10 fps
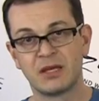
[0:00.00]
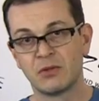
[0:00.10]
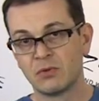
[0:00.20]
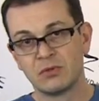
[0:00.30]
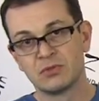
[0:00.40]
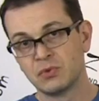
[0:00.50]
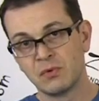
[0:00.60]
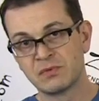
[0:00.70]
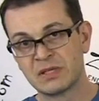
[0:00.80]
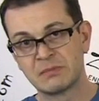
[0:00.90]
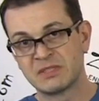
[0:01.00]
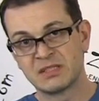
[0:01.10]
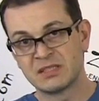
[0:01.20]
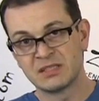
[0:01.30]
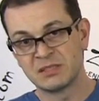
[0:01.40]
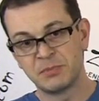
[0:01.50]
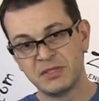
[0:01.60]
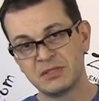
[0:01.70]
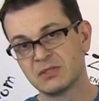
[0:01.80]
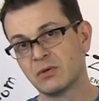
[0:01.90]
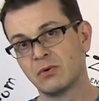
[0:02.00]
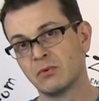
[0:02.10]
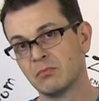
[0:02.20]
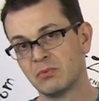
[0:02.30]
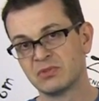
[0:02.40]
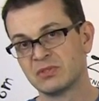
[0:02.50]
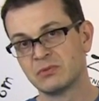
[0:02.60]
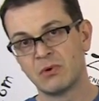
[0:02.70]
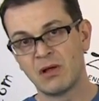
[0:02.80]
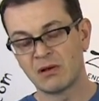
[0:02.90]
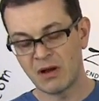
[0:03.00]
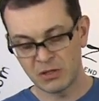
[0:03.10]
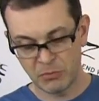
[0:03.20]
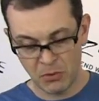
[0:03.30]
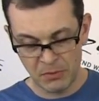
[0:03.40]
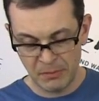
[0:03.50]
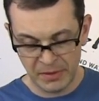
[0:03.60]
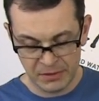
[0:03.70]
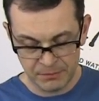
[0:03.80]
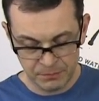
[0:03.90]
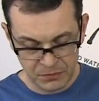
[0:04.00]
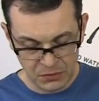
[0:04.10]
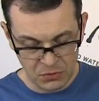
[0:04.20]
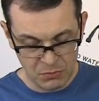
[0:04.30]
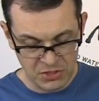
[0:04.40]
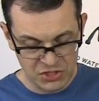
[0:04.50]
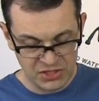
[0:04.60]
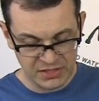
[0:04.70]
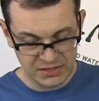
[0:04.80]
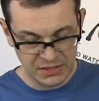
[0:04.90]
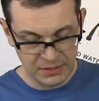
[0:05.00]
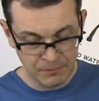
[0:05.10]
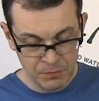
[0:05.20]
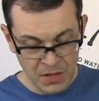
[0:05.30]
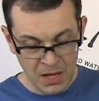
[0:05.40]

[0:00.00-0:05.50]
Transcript: and only two of them 16 speed, so more than dual card probably make not much sense here.